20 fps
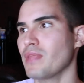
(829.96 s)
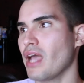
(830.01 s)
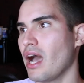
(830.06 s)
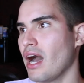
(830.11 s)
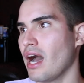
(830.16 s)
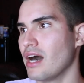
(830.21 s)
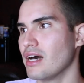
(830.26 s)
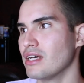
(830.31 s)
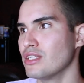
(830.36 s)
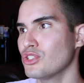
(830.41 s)

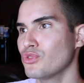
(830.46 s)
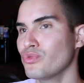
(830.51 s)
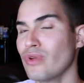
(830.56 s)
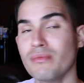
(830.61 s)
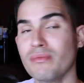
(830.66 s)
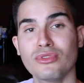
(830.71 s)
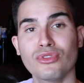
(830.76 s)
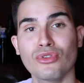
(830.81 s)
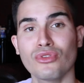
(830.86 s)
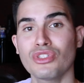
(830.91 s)

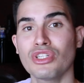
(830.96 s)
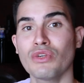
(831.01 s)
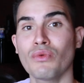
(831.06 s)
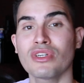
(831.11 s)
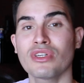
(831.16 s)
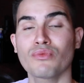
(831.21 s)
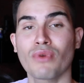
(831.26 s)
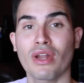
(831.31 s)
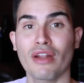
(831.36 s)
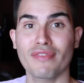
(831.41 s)
Swimsuit, she
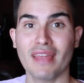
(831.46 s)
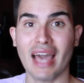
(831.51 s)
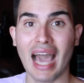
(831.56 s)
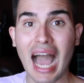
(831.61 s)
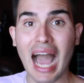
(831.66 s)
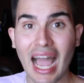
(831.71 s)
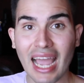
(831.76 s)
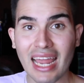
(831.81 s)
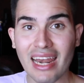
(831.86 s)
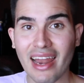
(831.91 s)
was one of the
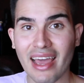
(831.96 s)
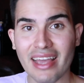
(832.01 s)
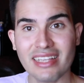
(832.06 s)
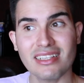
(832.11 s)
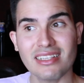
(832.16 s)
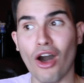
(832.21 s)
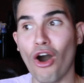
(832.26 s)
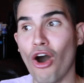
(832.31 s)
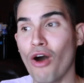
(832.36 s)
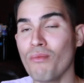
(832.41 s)

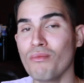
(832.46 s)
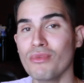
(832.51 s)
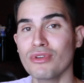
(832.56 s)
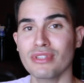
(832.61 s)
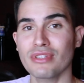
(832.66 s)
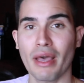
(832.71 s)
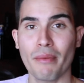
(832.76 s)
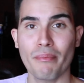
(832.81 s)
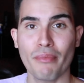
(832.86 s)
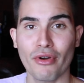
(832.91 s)
highlights,
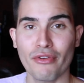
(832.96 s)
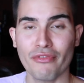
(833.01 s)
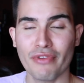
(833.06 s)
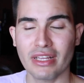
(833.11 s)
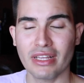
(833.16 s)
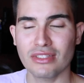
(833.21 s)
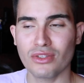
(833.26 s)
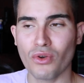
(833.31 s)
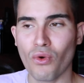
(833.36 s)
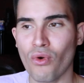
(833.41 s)
almost a
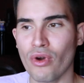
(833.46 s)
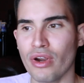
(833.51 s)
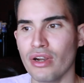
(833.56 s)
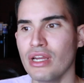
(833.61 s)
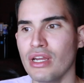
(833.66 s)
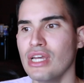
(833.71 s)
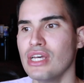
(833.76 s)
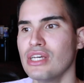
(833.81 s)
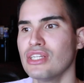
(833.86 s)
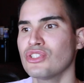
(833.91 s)
perfect score.